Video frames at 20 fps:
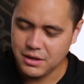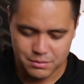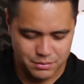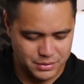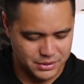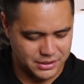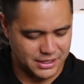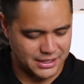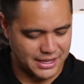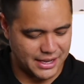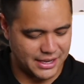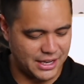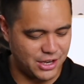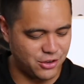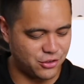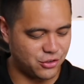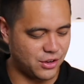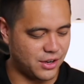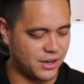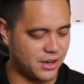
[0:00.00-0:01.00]
But then that A
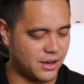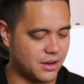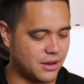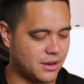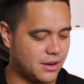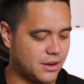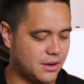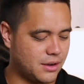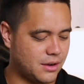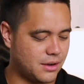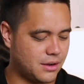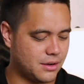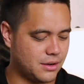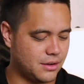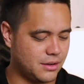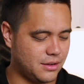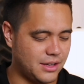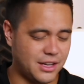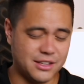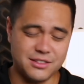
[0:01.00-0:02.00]
string,
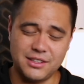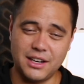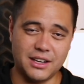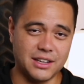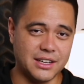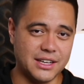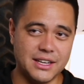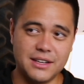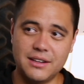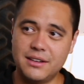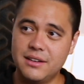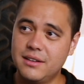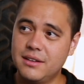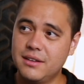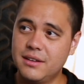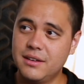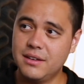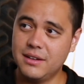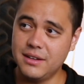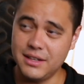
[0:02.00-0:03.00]
nice and clean.
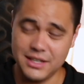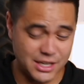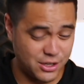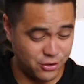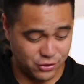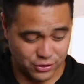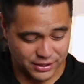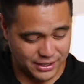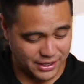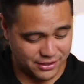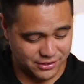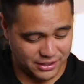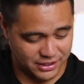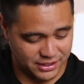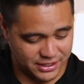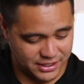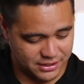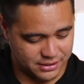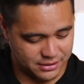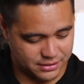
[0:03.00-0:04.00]
E string, nice and
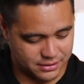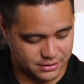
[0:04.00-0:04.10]
clean.